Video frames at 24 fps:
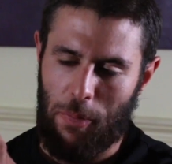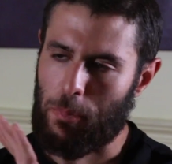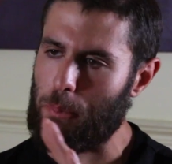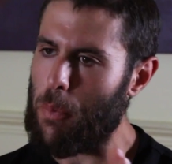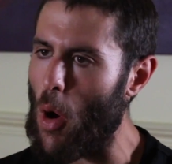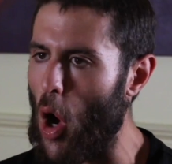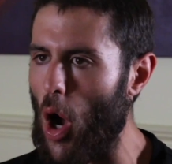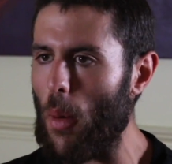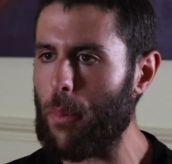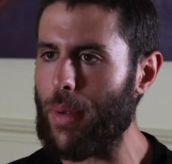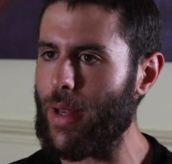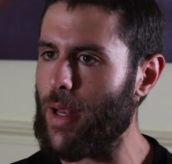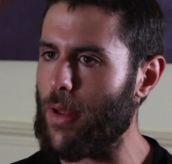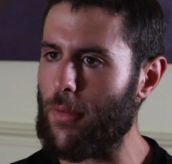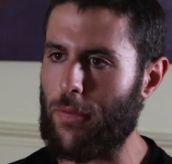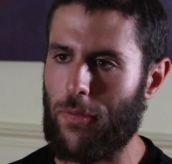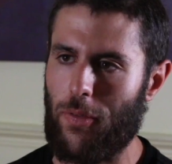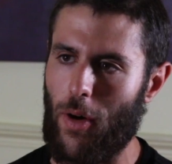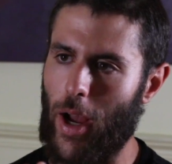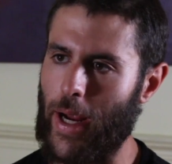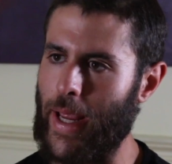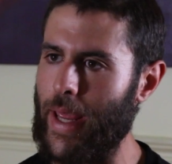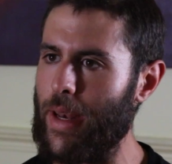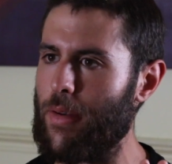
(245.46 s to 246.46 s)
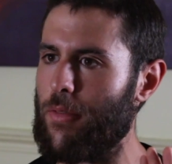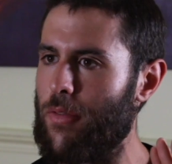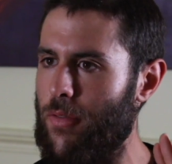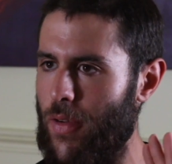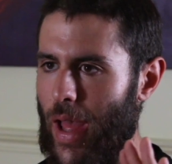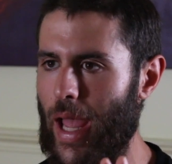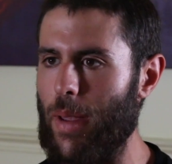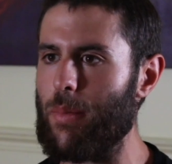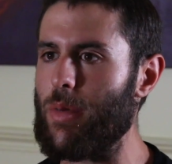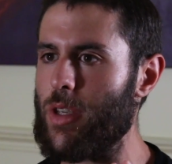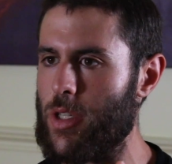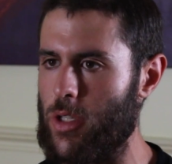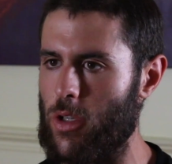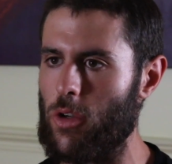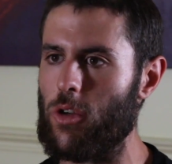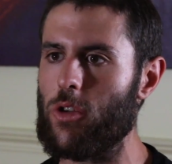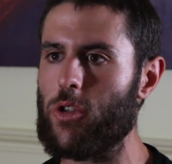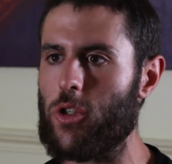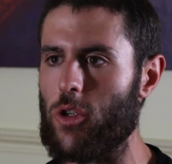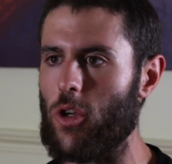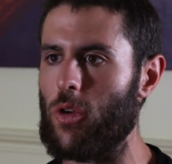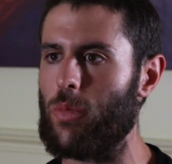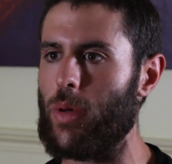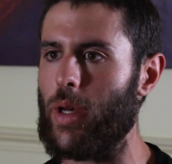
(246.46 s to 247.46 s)
a popular fucking famous
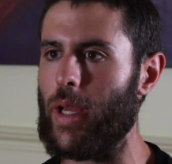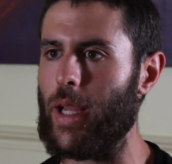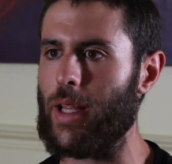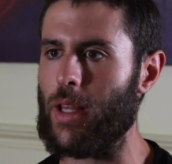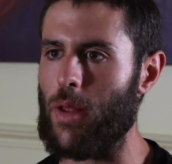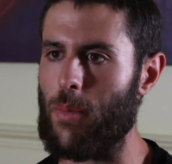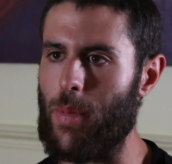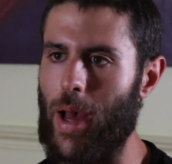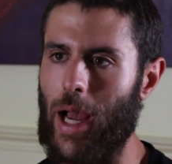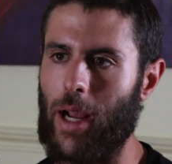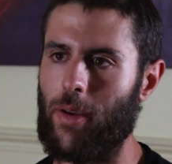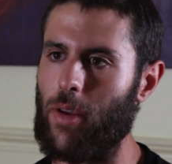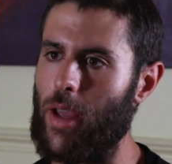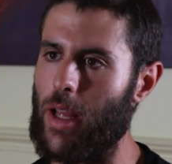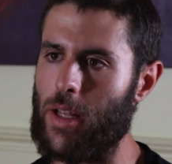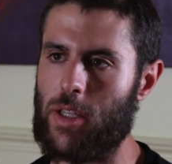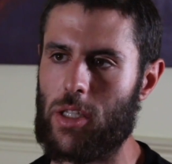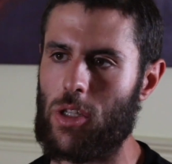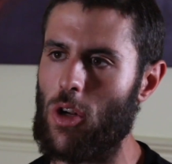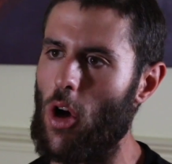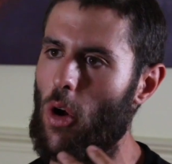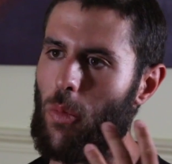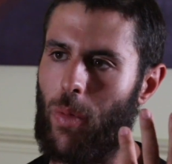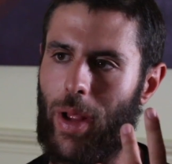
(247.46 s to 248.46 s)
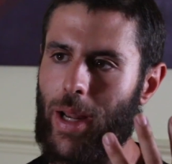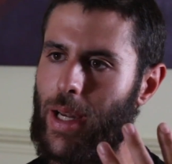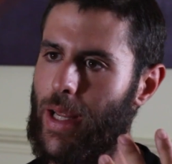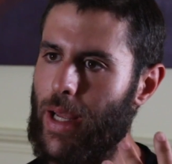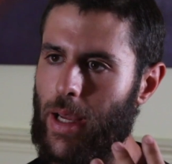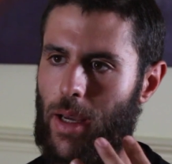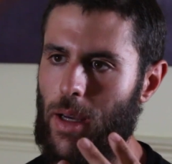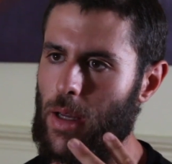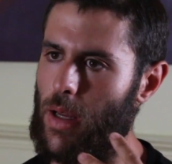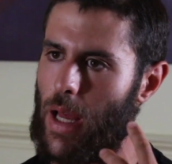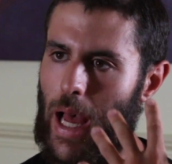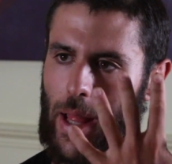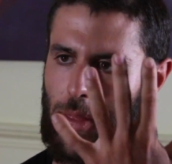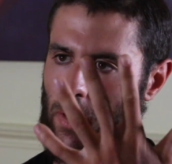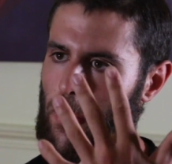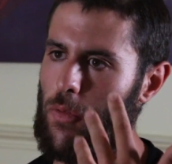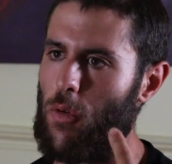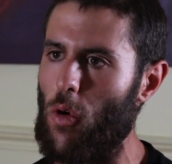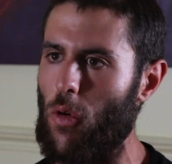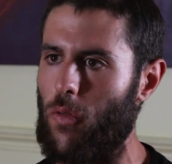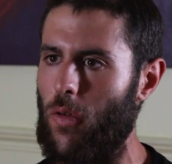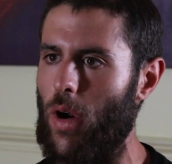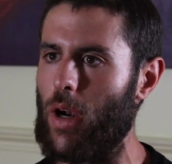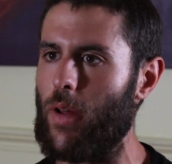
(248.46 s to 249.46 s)
YouTuber in the back, it's not really at the
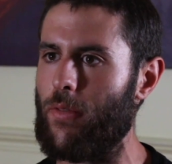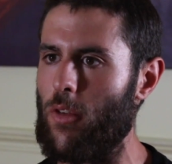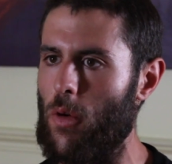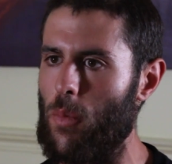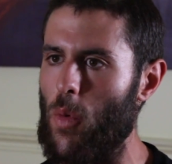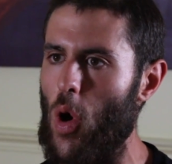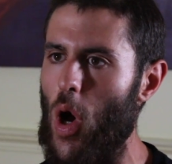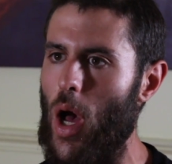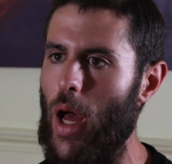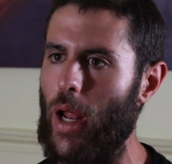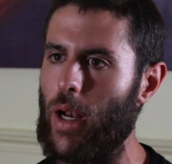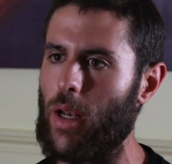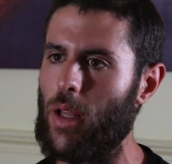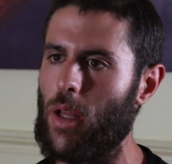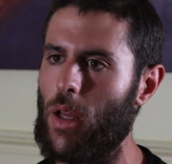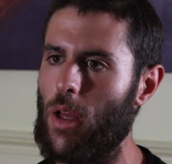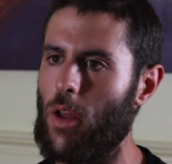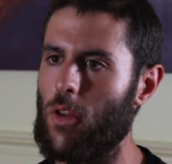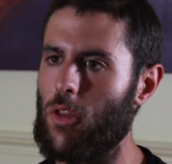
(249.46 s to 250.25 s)
forefront of your mind.